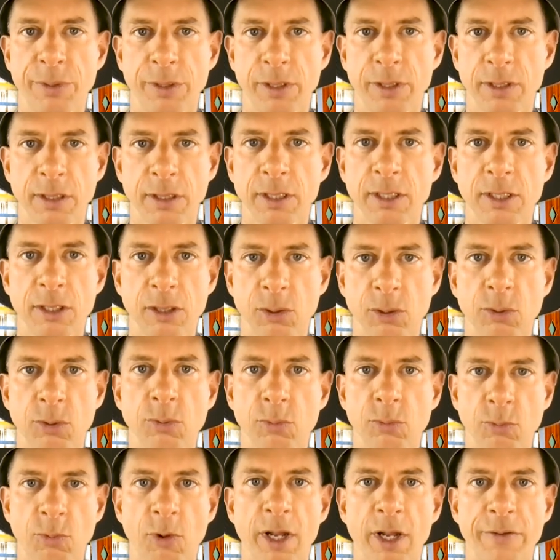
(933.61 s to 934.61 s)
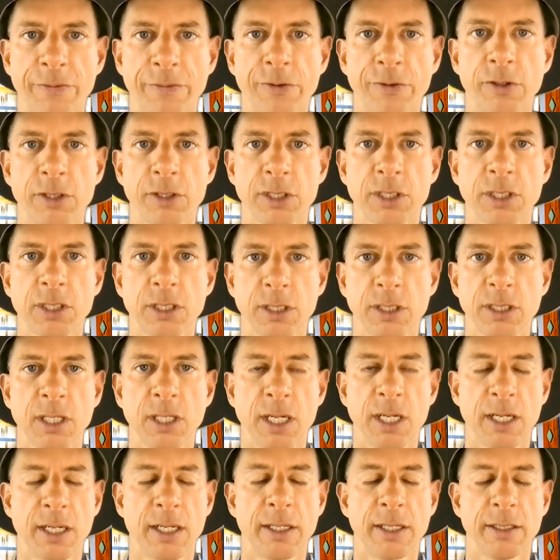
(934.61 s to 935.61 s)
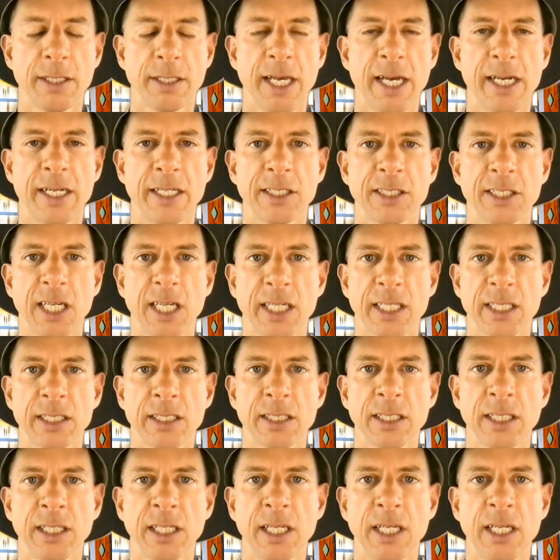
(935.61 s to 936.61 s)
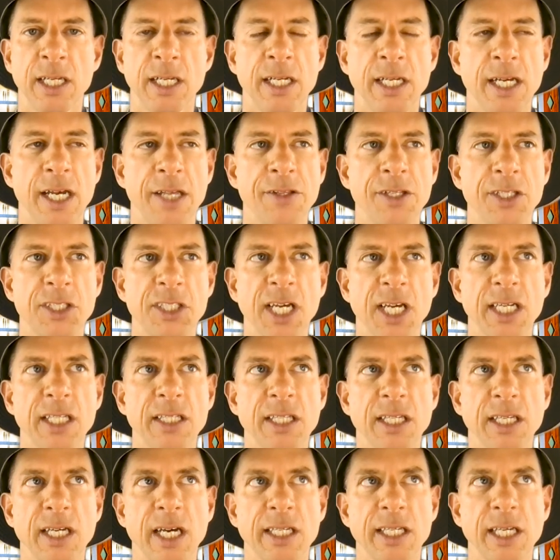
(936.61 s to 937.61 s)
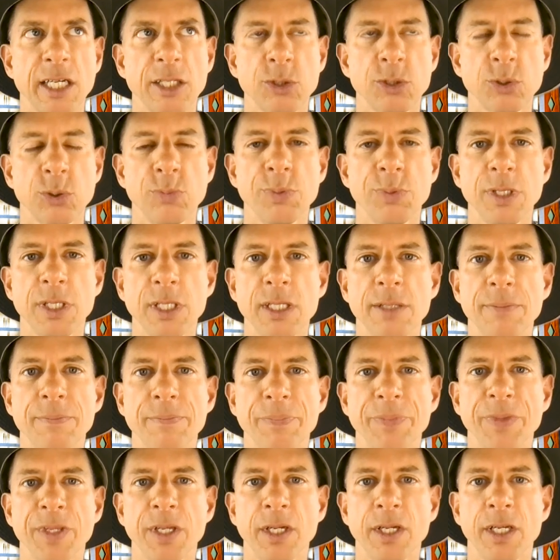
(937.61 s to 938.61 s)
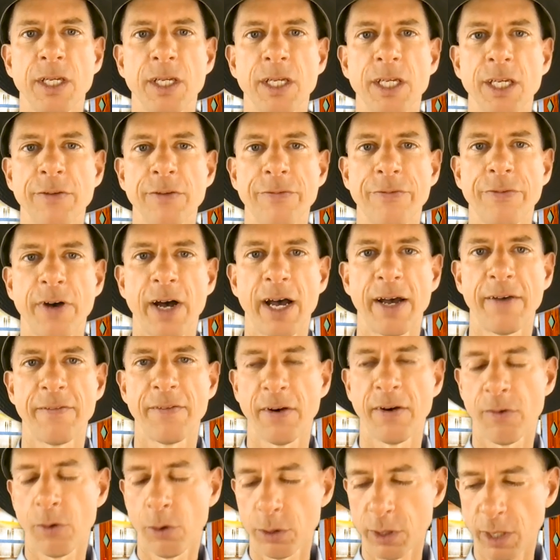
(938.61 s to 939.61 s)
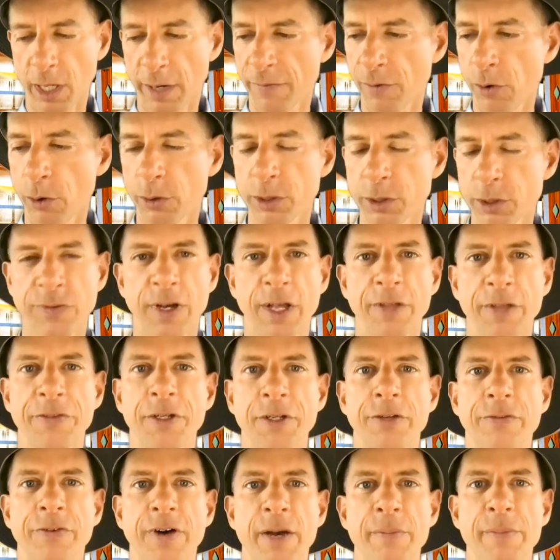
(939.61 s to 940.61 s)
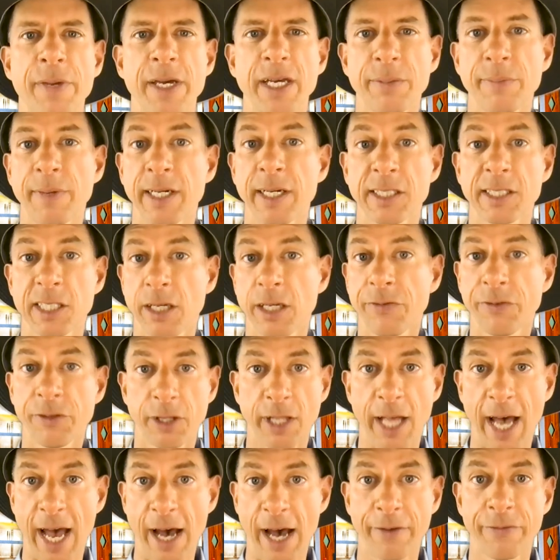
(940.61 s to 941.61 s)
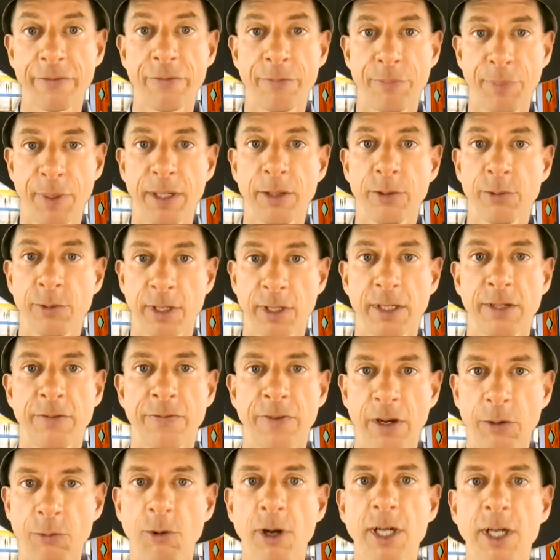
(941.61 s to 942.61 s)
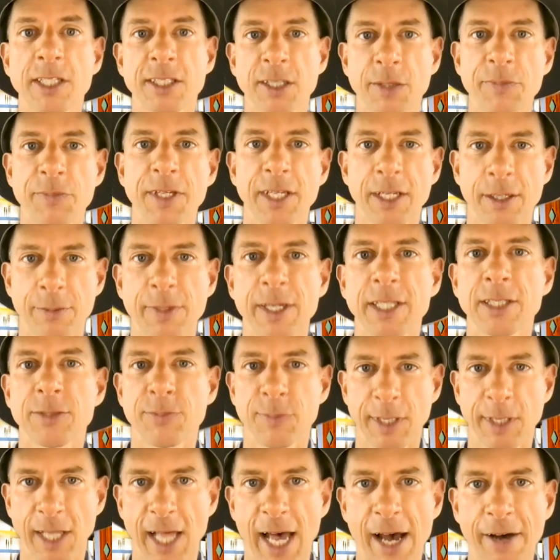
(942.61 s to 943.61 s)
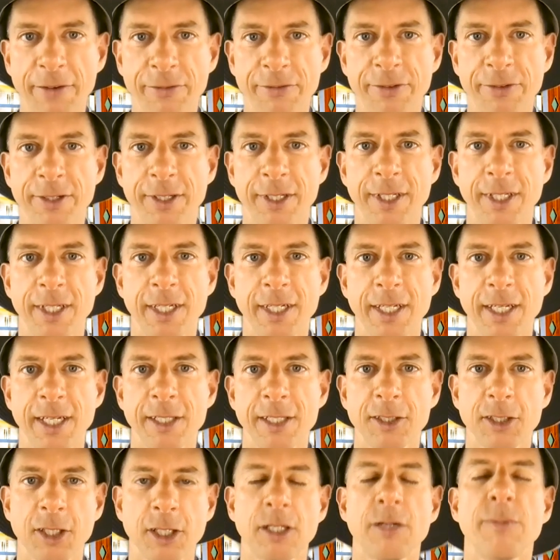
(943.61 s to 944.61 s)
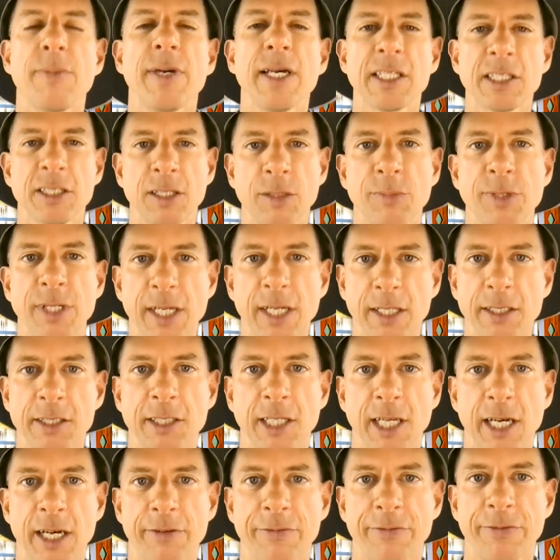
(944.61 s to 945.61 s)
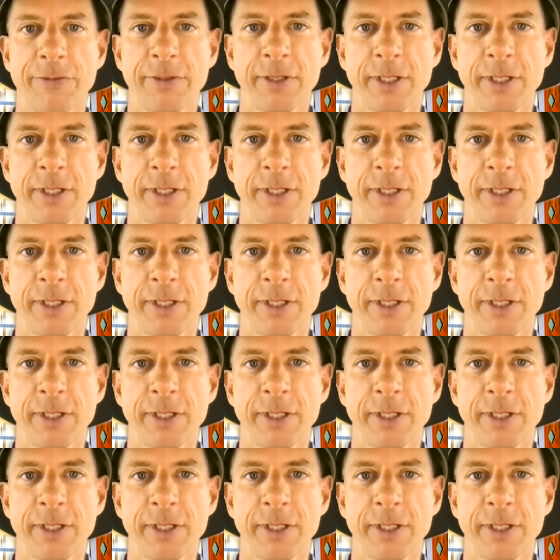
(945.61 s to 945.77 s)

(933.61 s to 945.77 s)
But you know, write first, uh, edit second. And the second thing I guess would be if I've always, I've always felt that if I make myself laugh, but when I, if I write something that makes me laugh, it's going to make somebody else laugh.